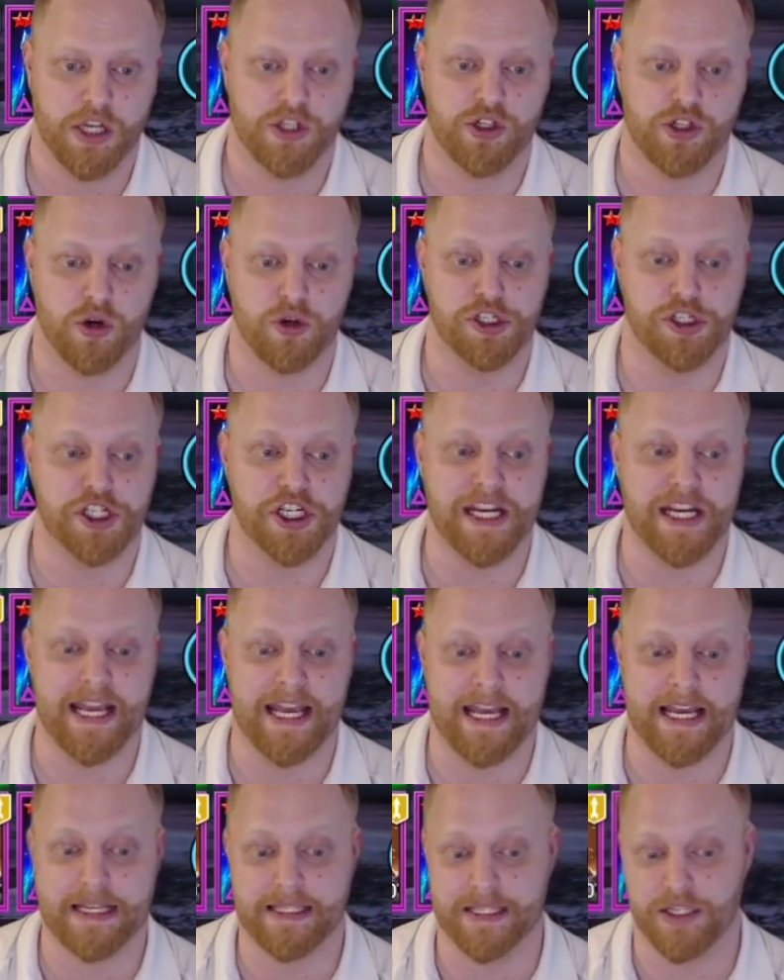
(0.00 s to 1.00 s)
So she
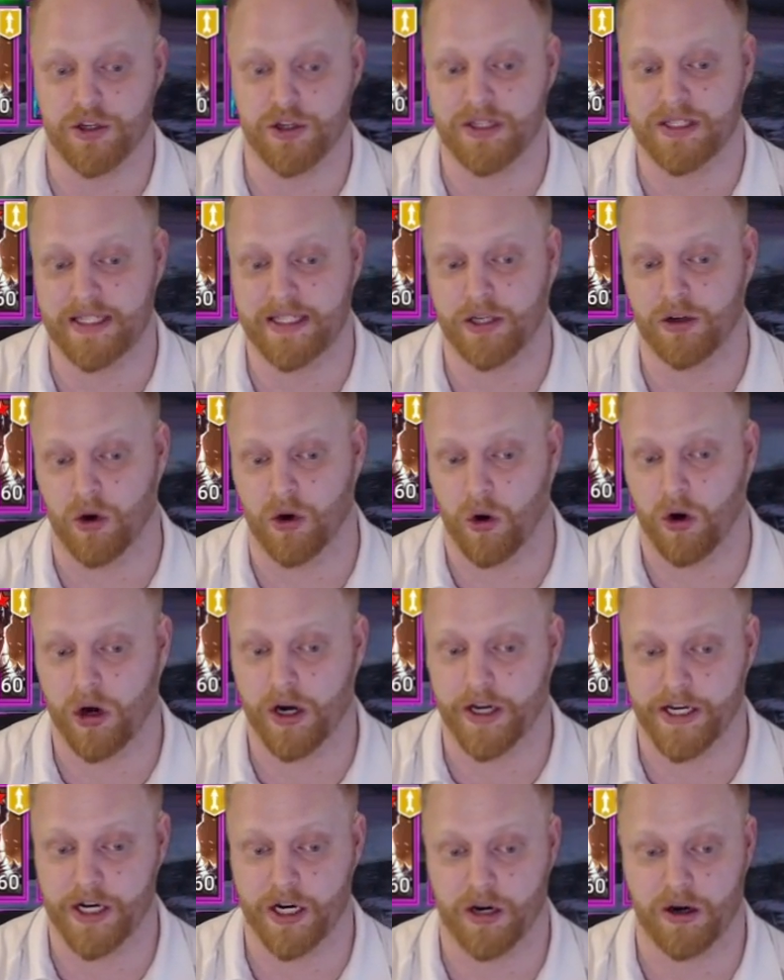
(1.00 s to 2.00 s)
is, and you can see her
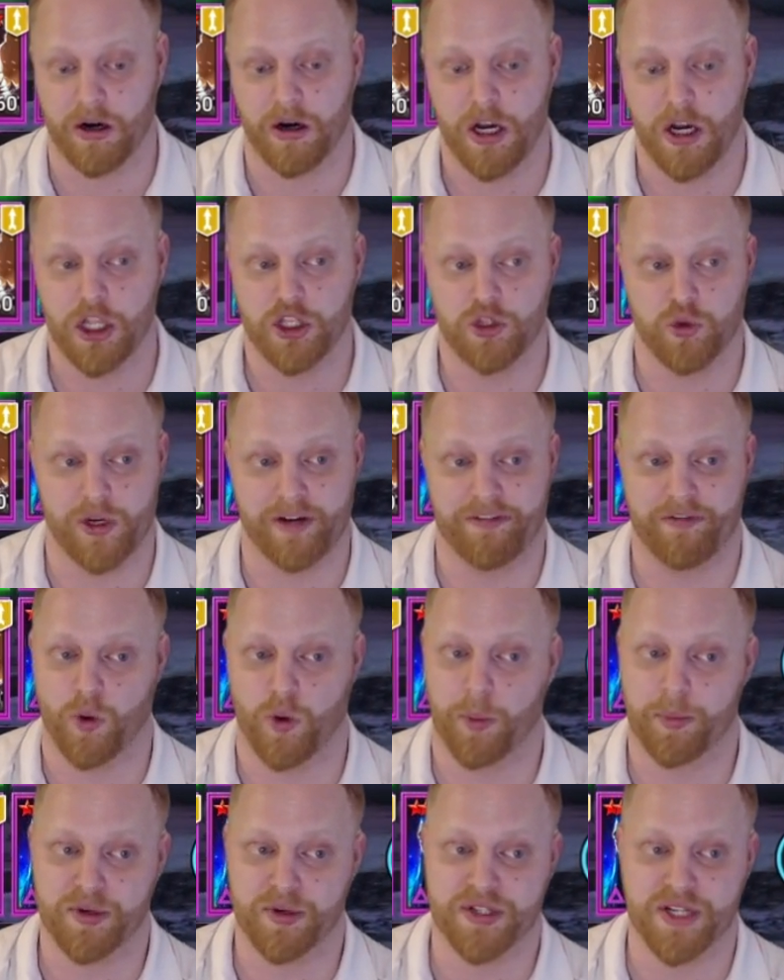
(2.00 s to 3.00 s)
aura here,
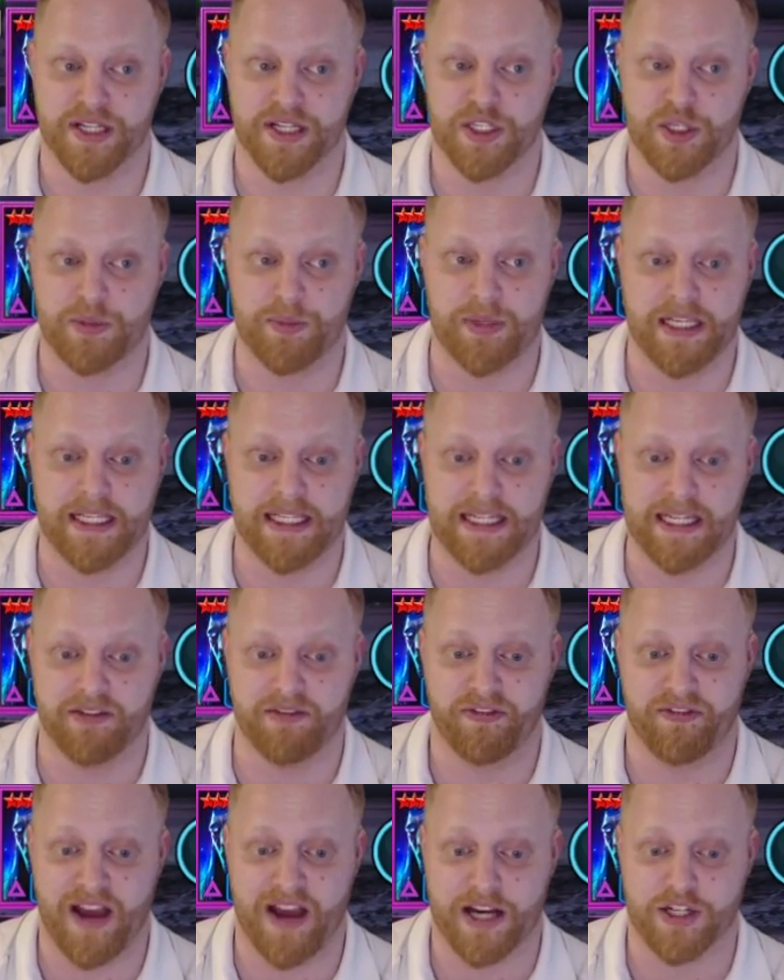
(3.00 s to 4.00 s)
24% speed in
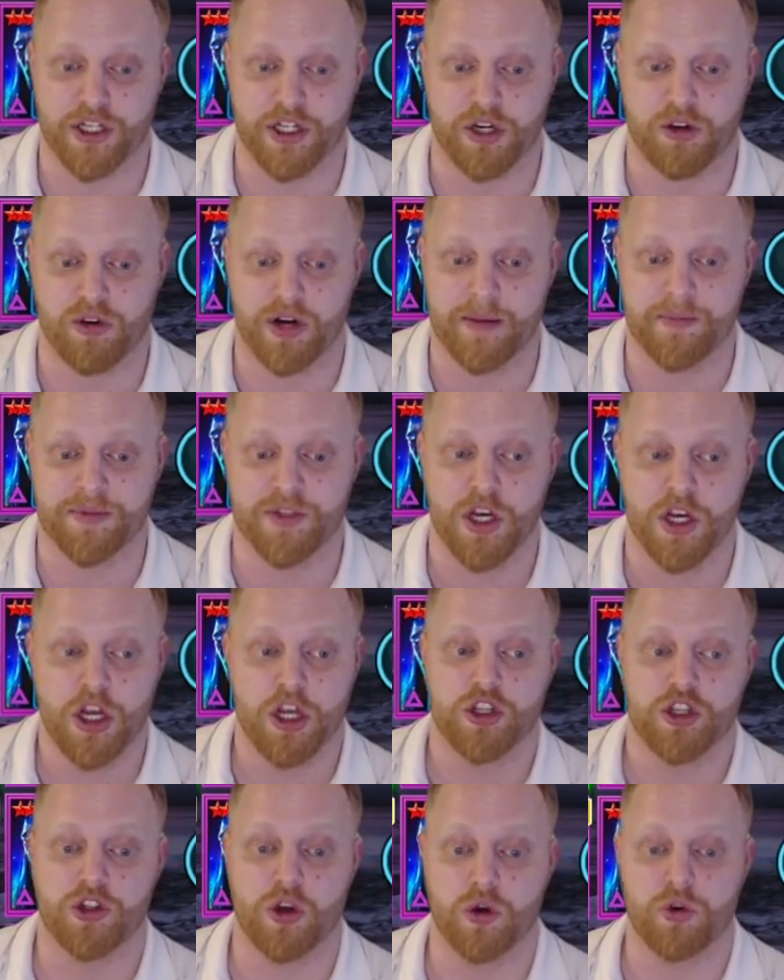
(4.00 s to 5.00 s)
faction crypts.
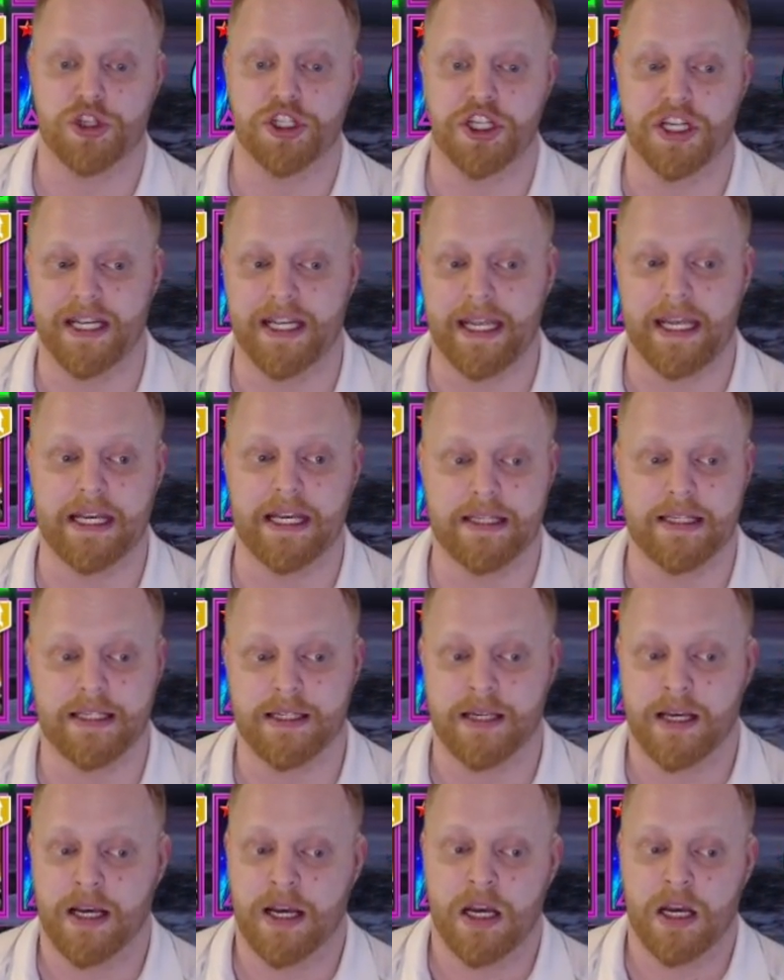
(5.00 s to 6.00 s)
So she
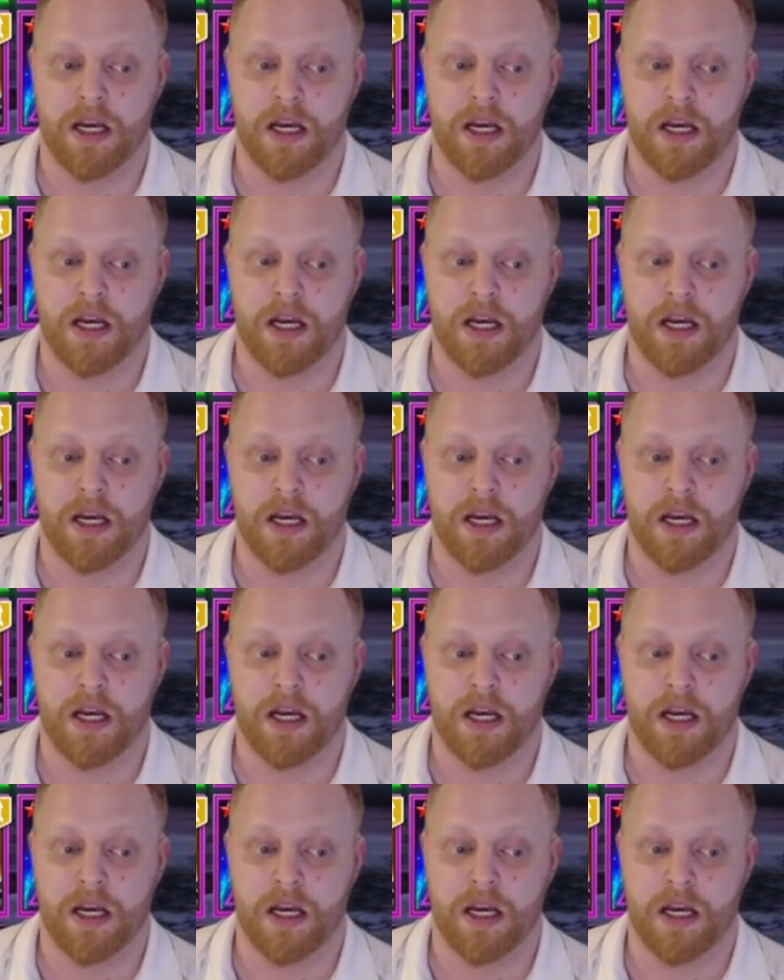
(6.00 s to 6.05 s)
is